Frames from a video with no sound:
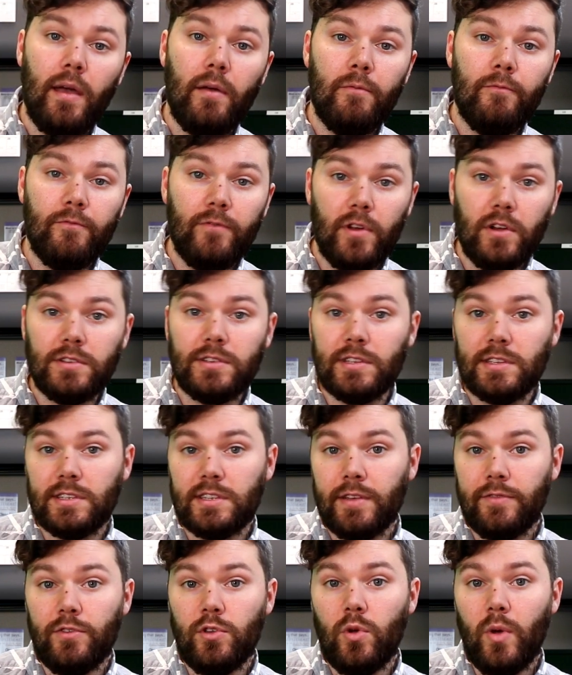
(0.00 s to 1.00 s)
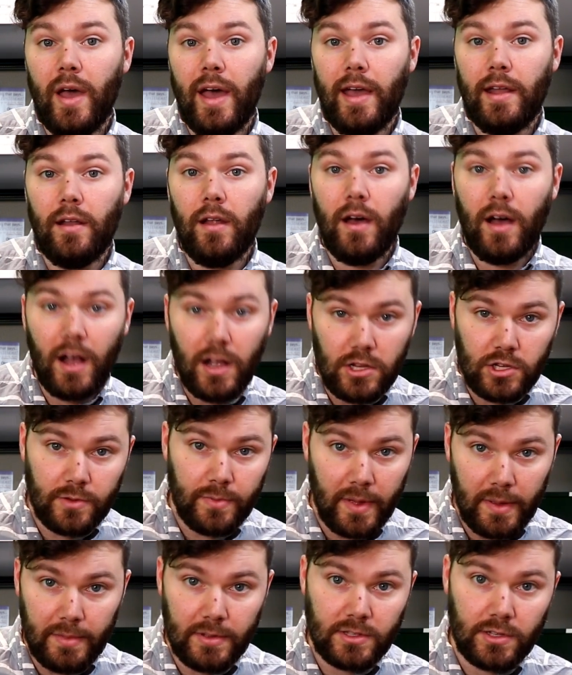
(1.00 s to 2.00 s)
Versus if you had 100
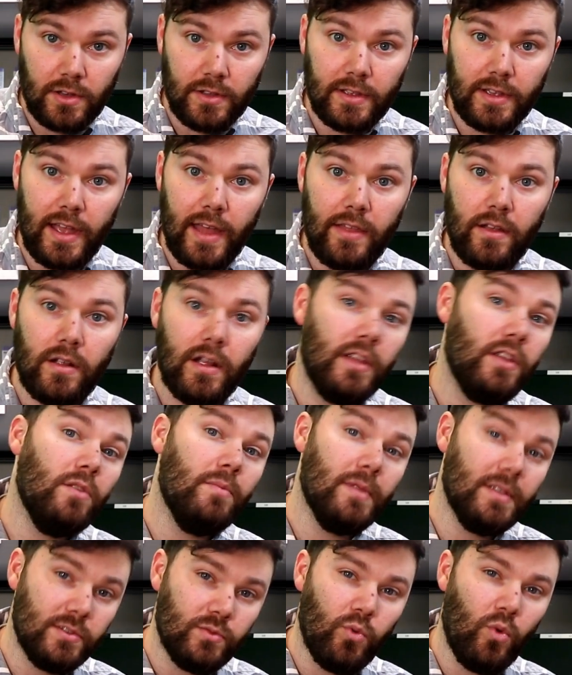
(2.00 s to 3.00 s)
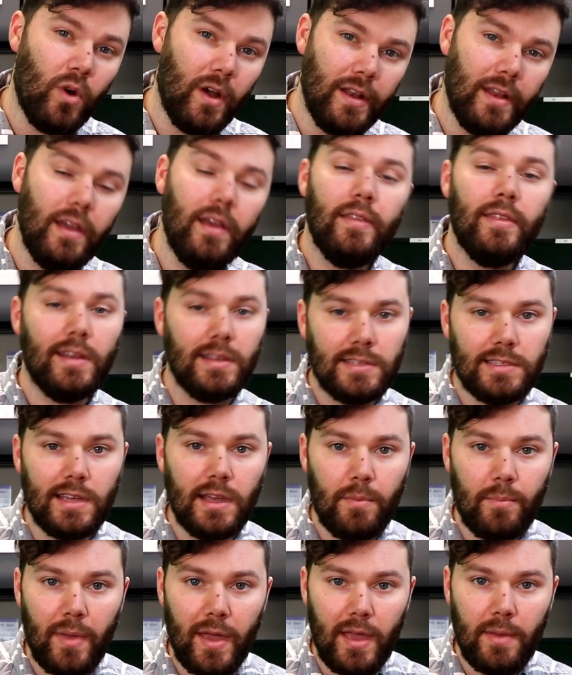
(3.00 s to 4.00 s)
payments altogether and you missed one, that
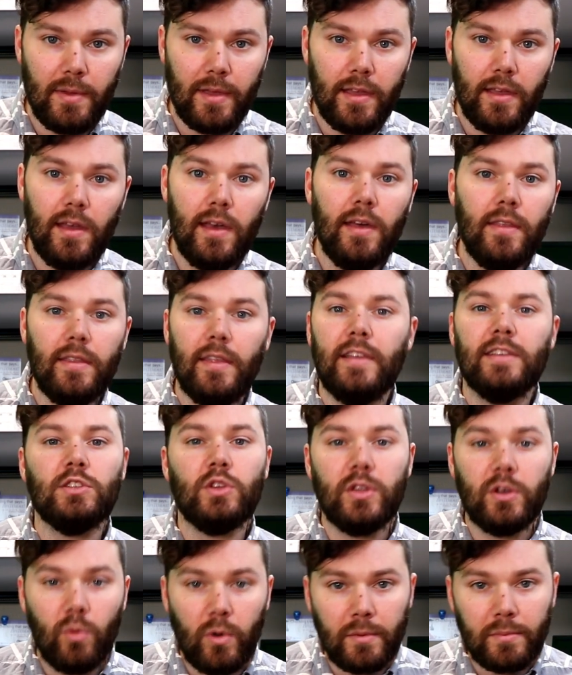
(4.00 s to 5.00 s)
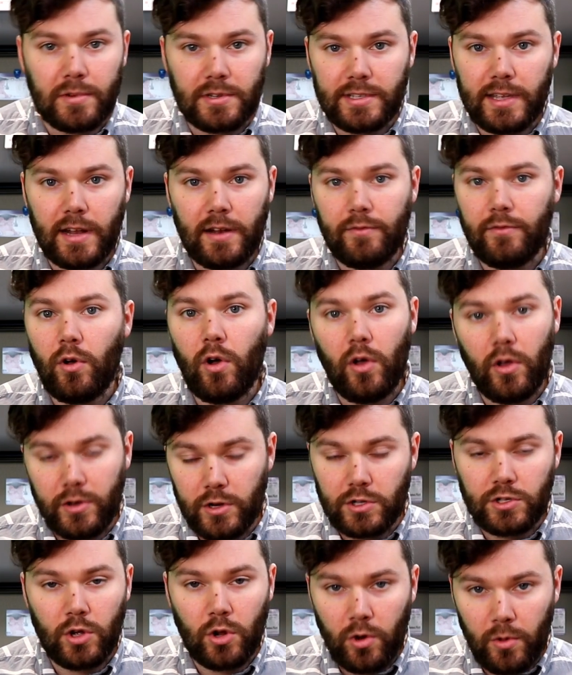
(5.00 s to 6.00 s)
same payment, then that's only 1% of all your
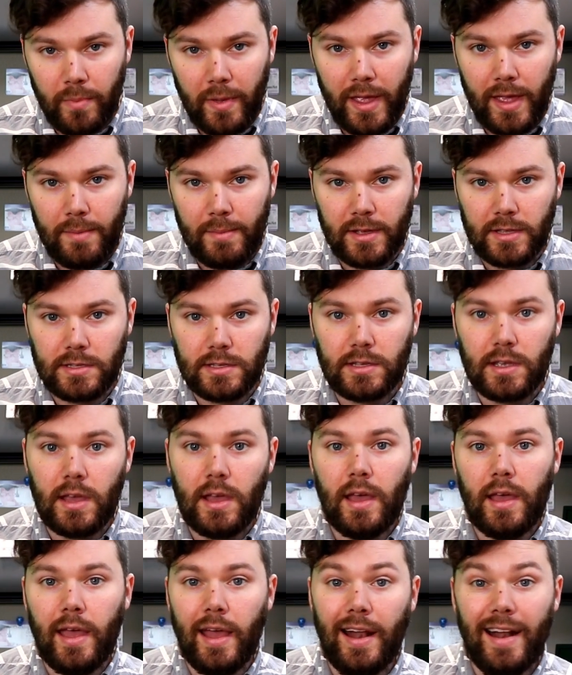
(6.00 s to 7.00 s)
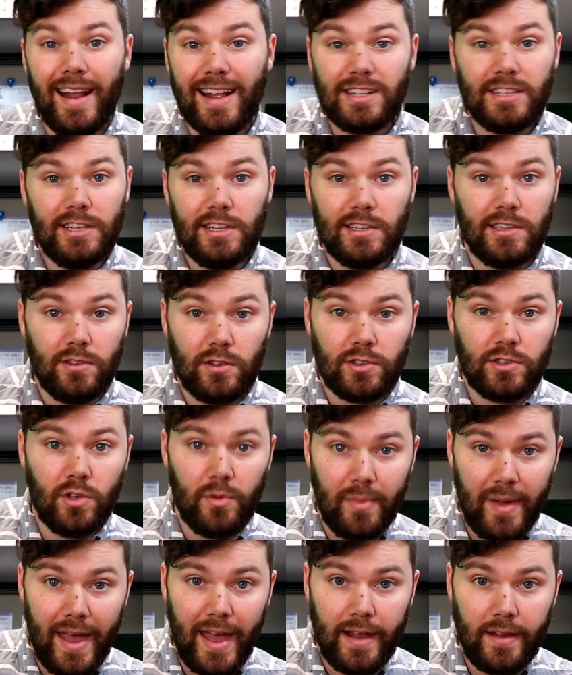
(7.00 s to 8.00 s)
total payments, and it actually doesn't look so
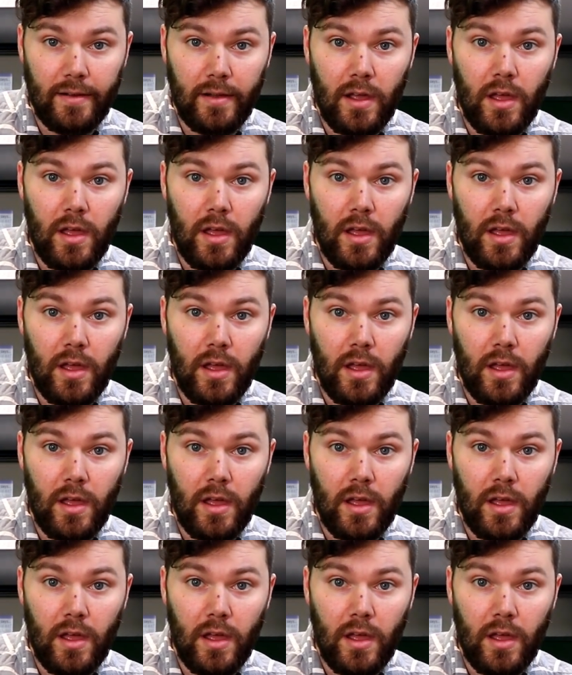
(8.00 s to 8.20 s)
bad.